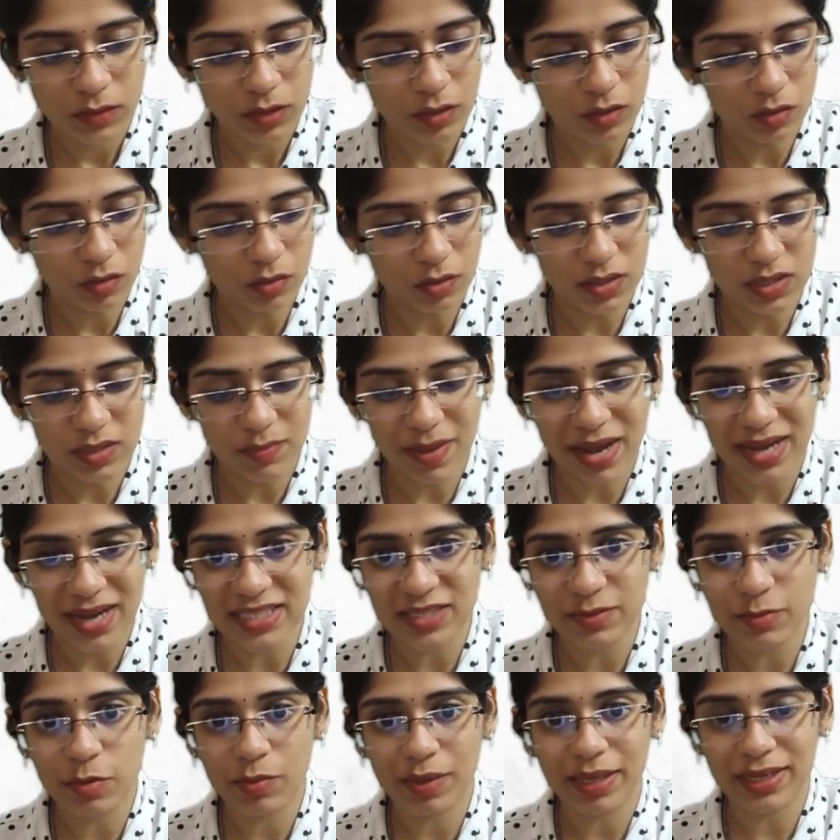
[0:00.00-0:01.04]
Oh, this is the
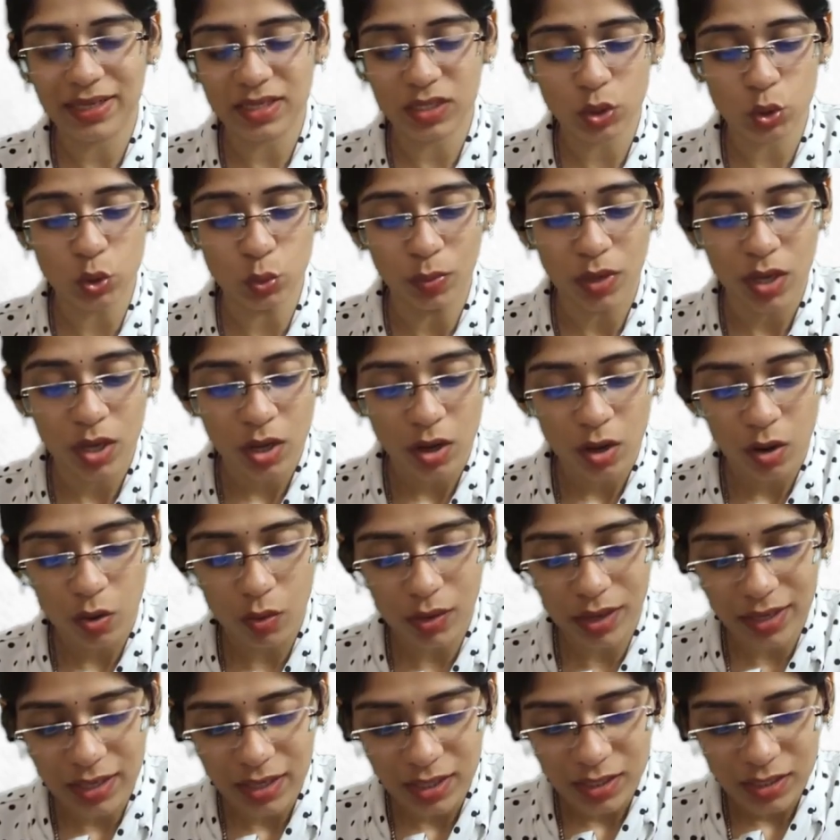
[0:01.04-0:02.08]
maximum I can zoom.
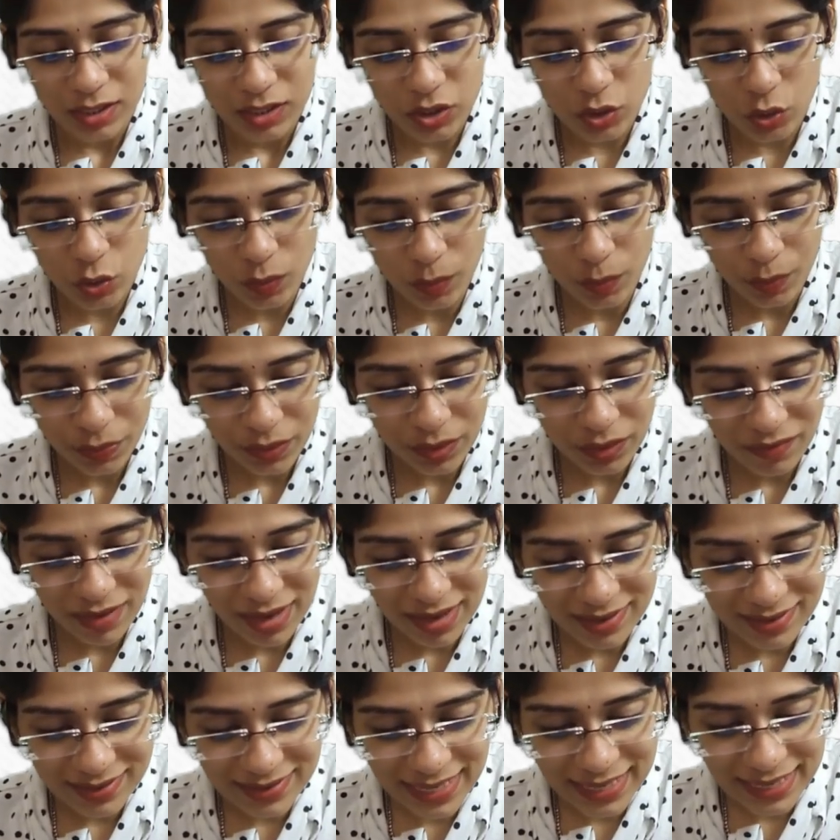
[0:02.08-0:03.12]
Okay, so
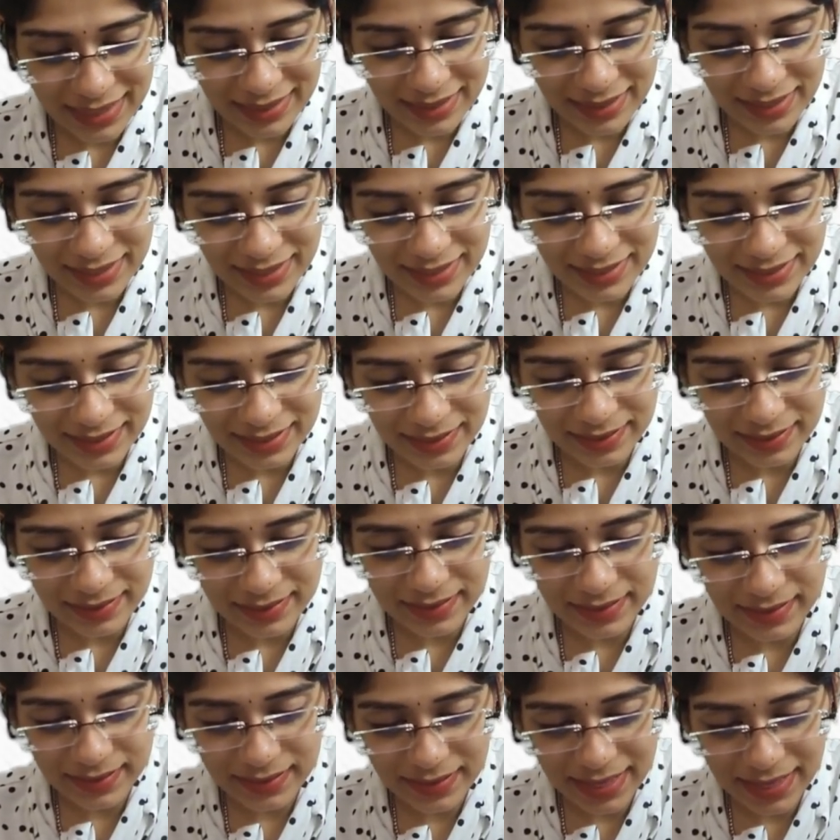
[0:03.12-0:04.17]
where is L3? See, this
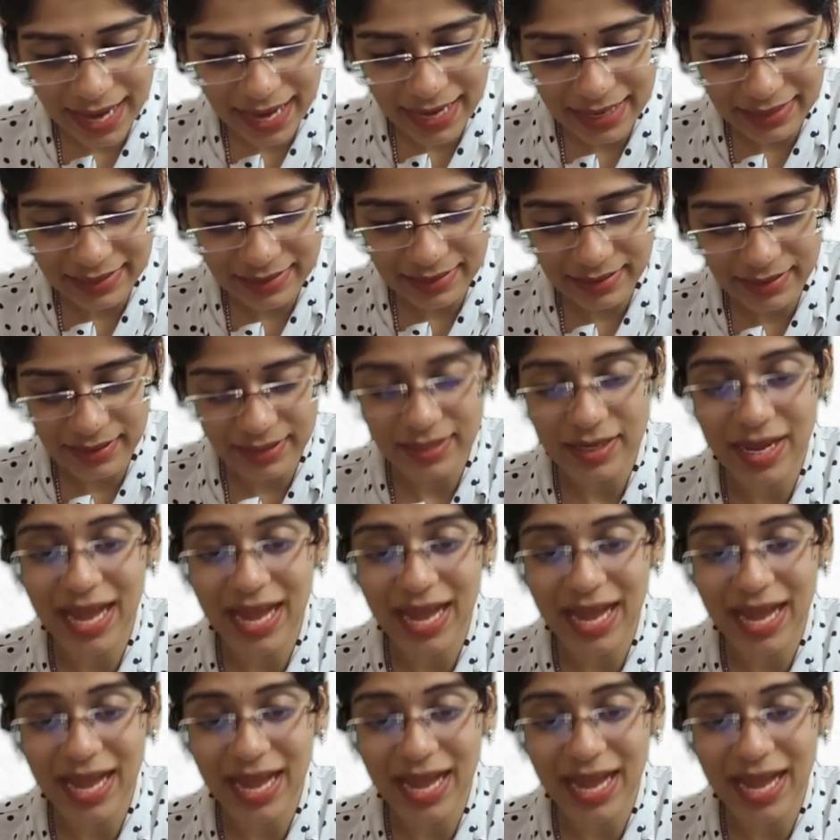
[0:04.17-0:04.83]
is L3.